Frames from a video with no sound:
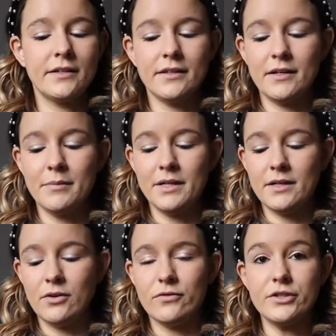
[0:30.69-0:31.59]
gonna be
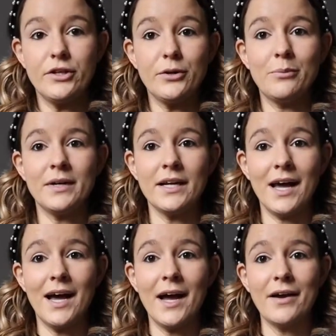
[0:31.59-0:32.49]
overdue. But
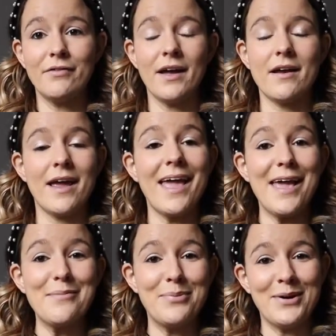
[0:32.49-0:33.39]
I read
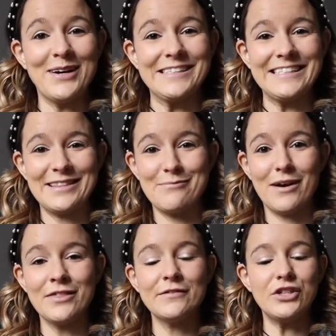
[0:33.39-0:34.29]
8 books in the
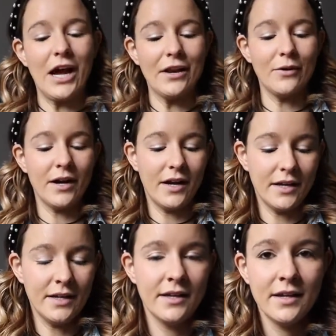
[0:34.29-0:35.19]
month of
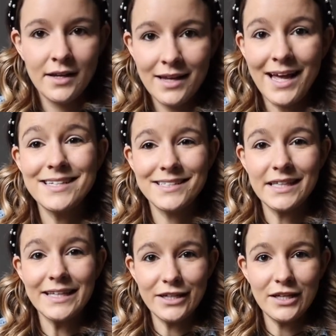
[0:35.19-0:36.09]
January and did
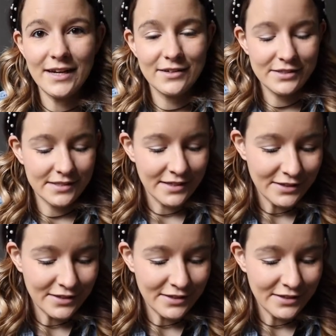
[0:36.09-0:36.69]
little else.